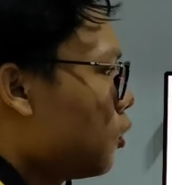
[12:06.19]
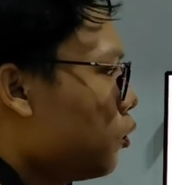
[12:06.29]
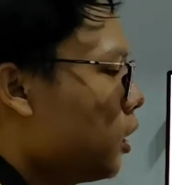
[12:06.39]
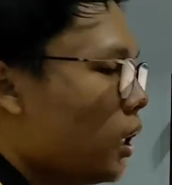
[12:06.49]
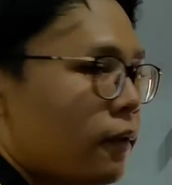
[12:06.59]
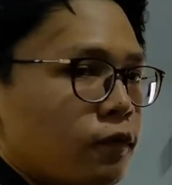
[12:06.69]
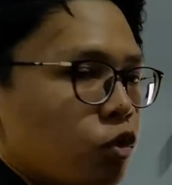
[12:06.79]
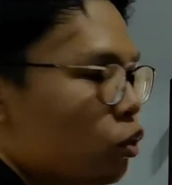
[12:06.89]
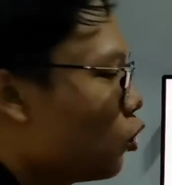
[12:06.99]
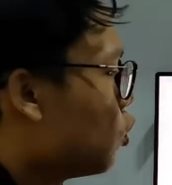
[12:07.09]
we have
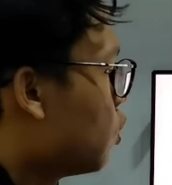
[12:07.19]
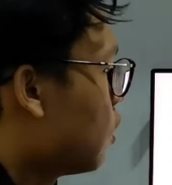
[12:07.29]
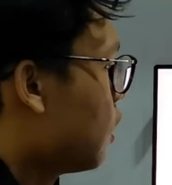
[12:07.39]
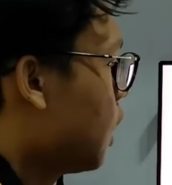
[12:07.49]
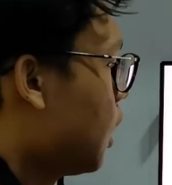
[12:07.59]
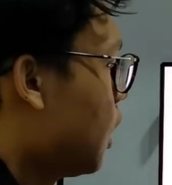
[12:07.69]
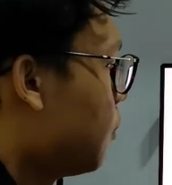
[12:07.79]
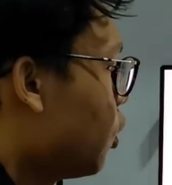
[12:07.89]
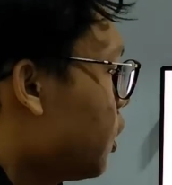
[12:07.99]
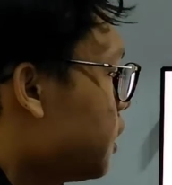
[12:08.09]
to
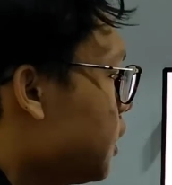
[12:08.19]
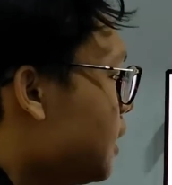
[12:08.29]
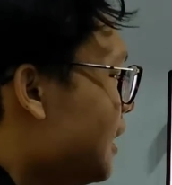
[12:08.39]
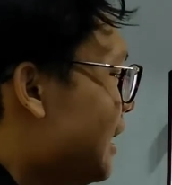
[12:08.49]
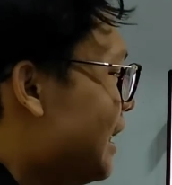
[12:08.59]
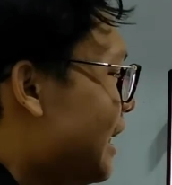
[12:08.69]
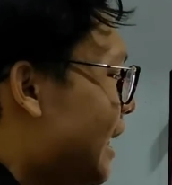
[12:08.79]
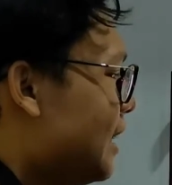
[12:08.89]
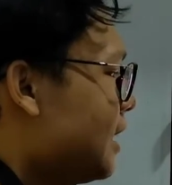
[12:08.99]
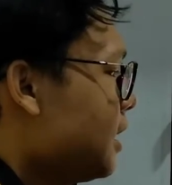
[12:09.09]
monitor the
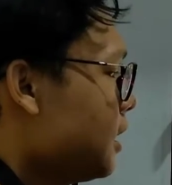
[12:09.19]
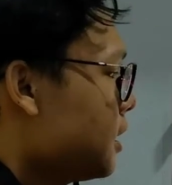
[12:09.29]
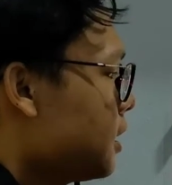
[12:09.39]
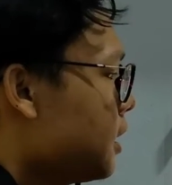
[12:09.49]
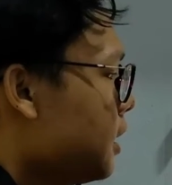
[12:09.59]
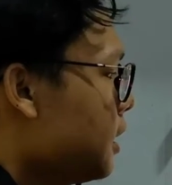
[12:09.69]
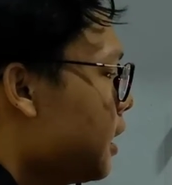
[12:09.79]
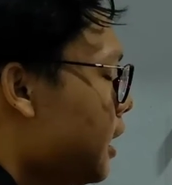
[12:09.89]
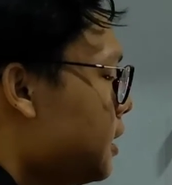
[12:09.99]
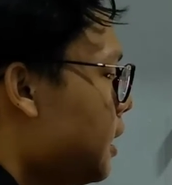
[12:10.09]
indicator here,
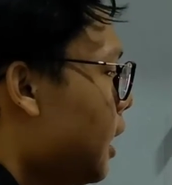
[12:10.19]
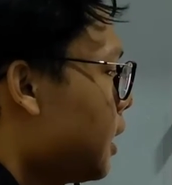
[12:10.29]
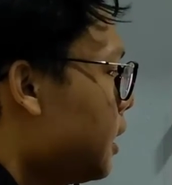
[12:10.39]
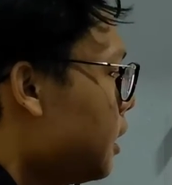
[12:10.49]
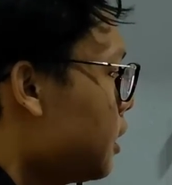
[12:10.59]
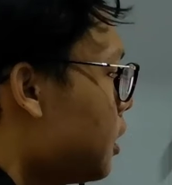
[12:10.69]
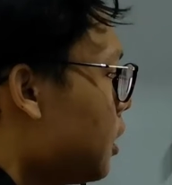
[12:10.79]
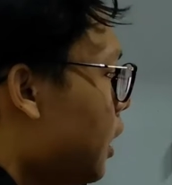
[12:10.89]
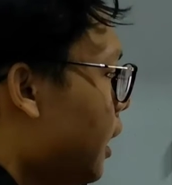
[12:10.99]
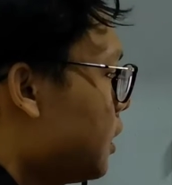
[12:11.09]
indicator light here
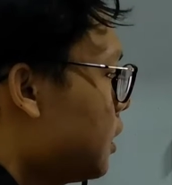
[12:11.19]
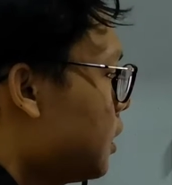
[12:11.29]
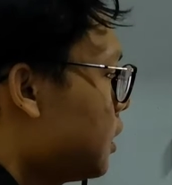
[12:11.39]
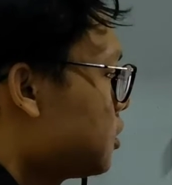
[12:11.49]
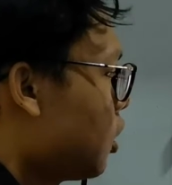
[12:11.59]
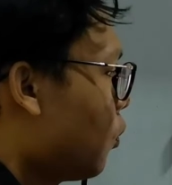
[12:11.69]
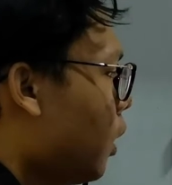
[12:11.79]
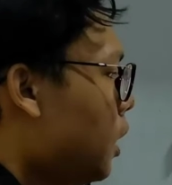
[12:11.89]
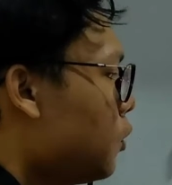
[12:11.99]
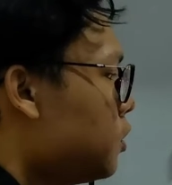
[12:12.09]
at the top
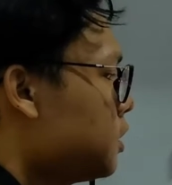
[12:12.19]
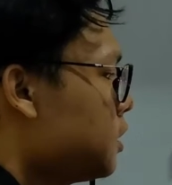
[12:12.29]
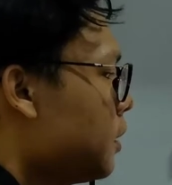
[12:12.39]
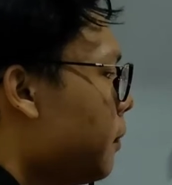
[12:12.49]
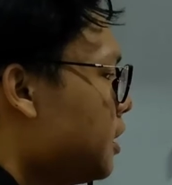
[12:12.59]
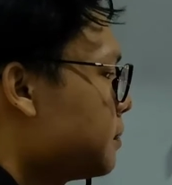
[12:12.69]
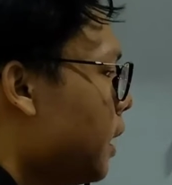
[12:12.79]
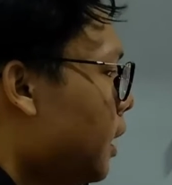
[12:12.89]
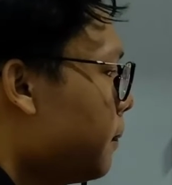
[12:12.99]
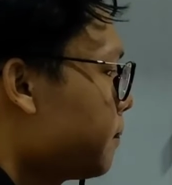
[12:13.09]
one, which is the bus
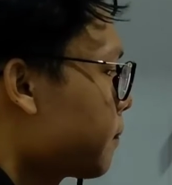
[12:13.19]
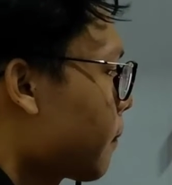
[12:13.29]
bar